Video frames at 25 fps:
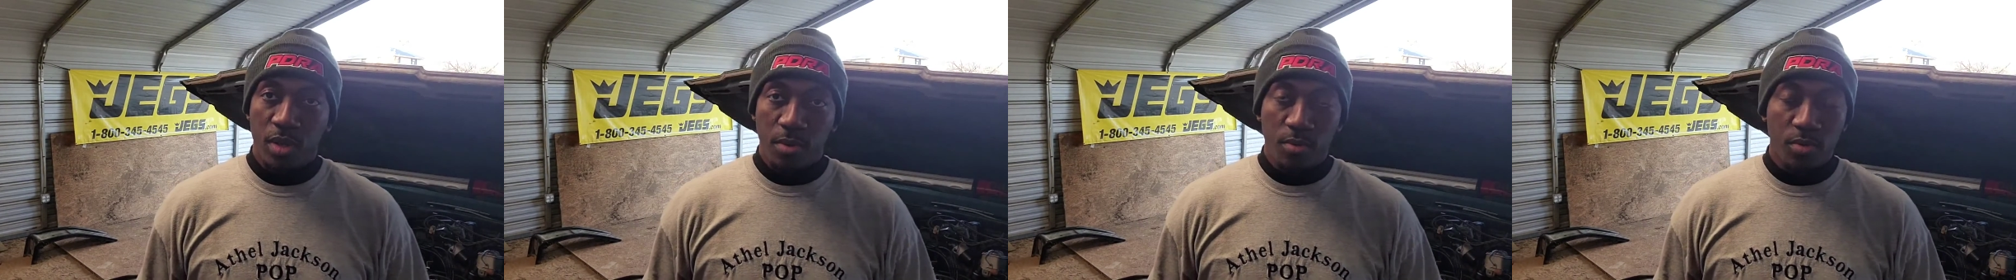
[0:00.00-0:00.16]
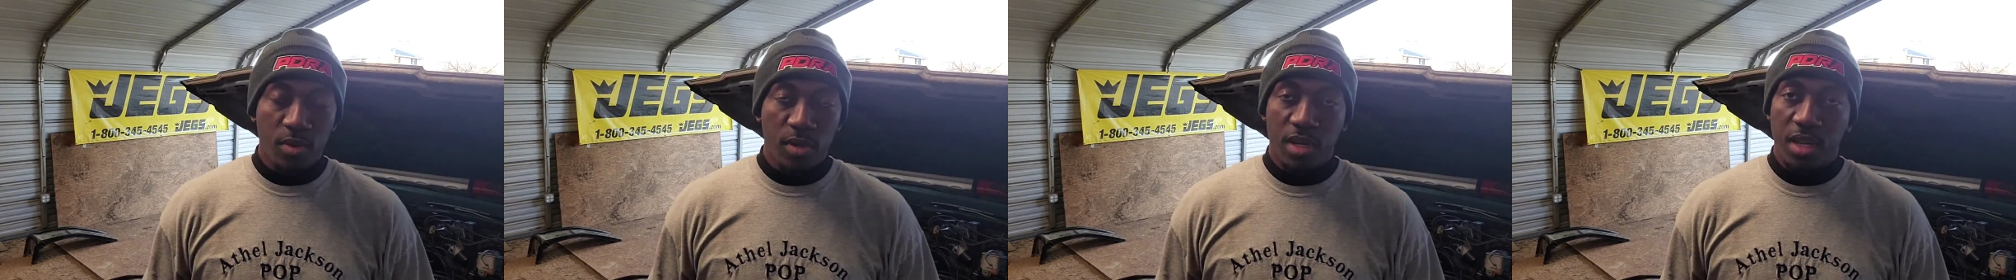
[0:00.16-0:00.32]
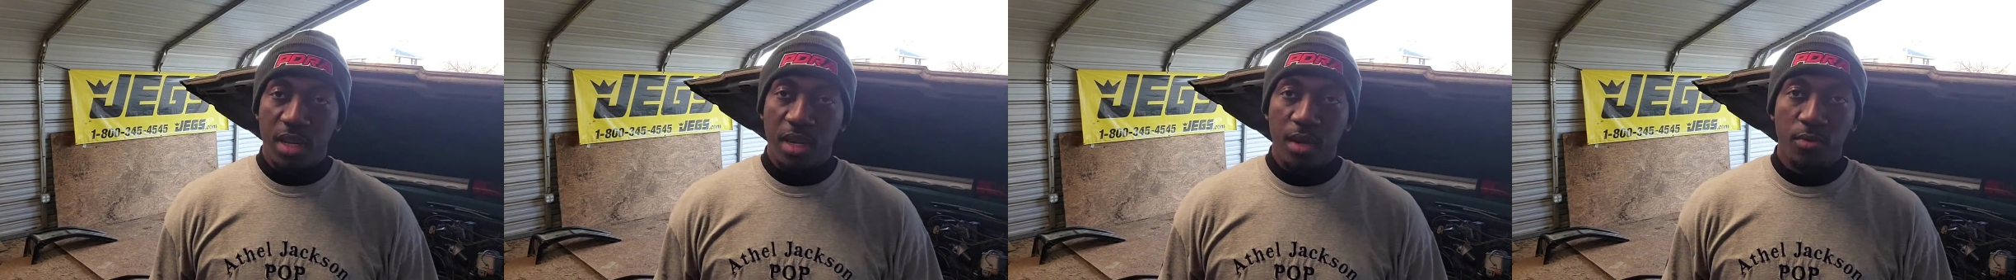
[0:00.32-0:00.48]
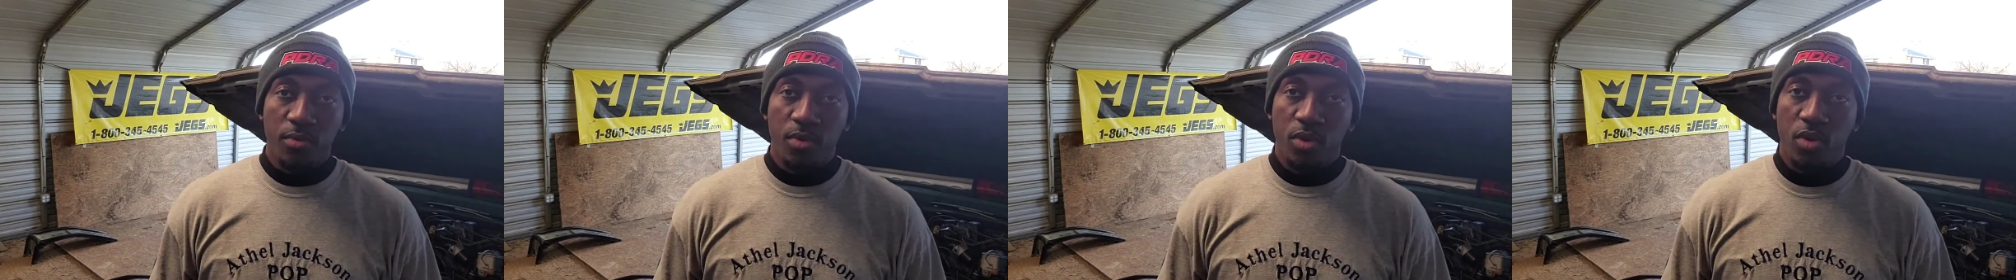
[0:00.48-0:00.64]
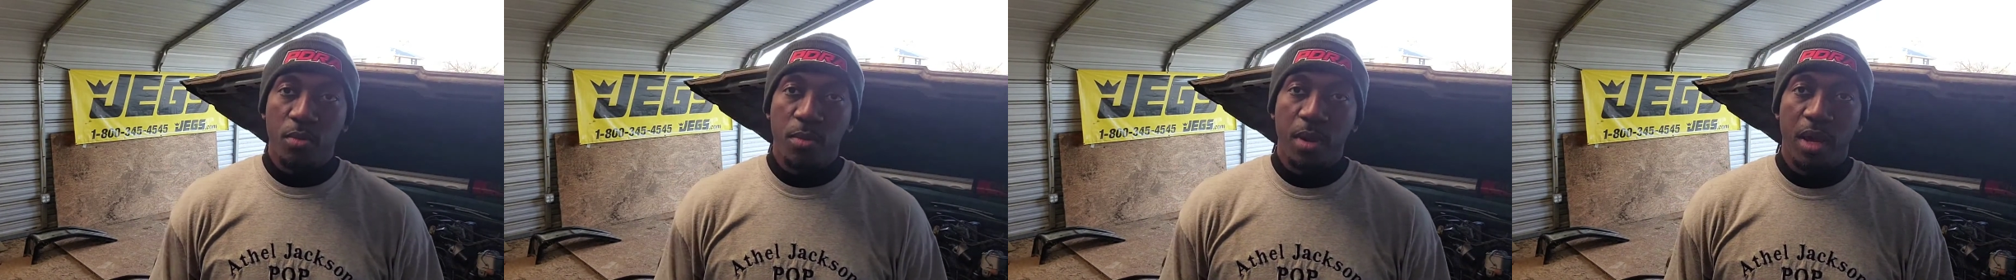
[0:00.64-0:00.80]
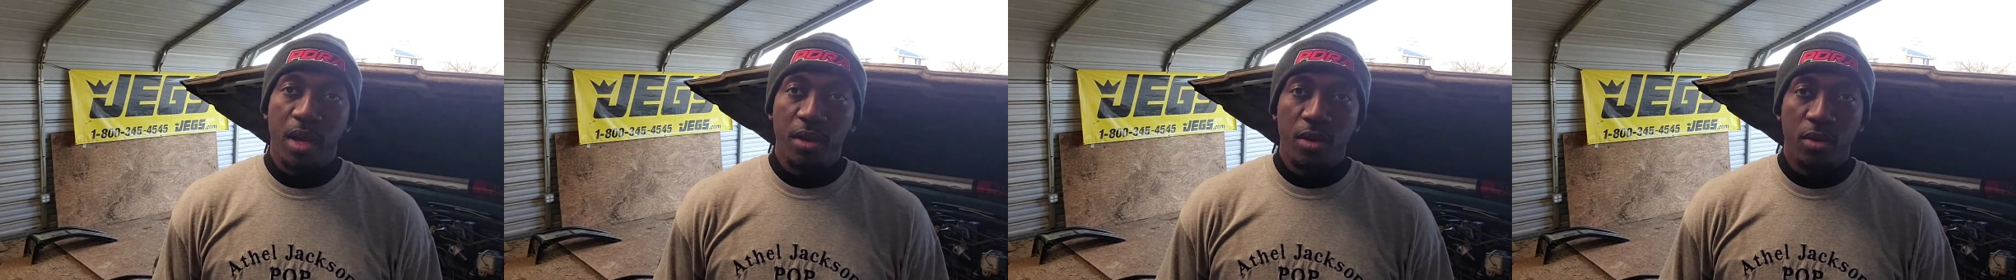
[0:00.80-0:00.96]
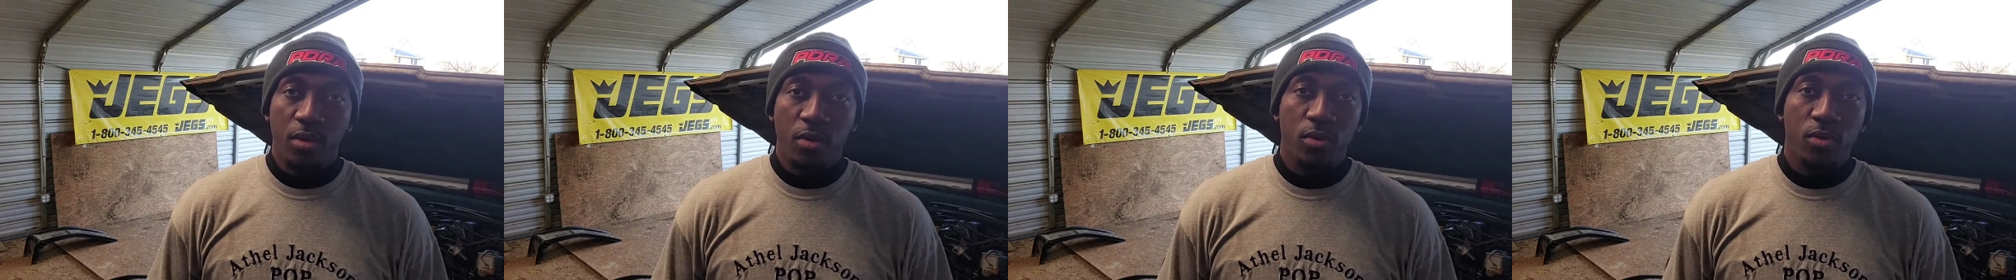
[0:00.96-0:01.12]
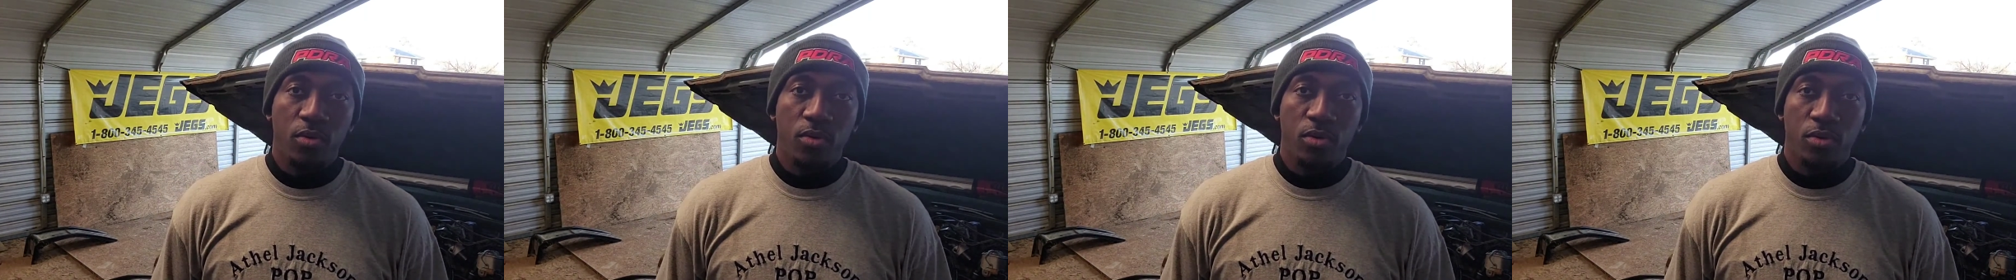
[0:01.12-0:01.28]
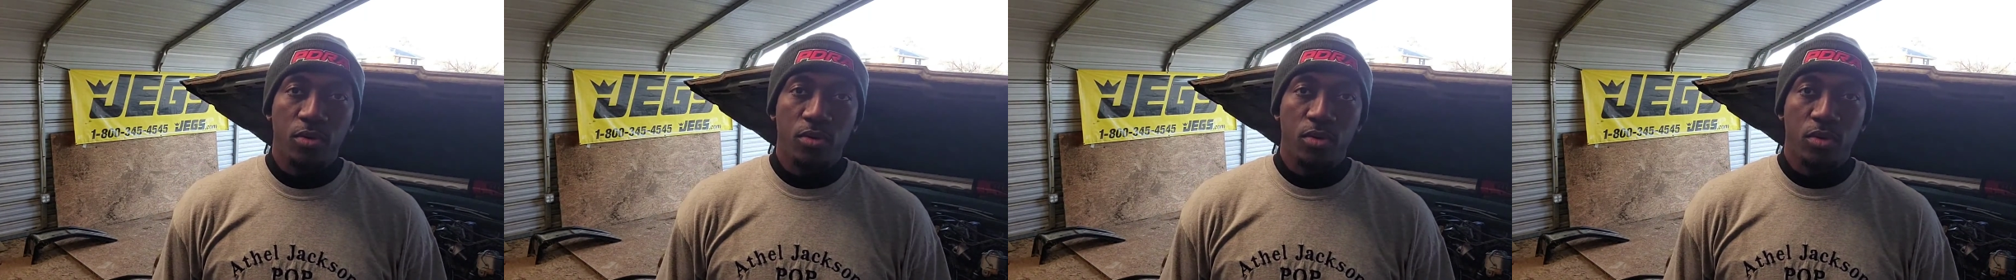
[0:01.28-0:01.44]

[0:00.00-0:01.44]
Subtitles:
They didn't want nobody to know,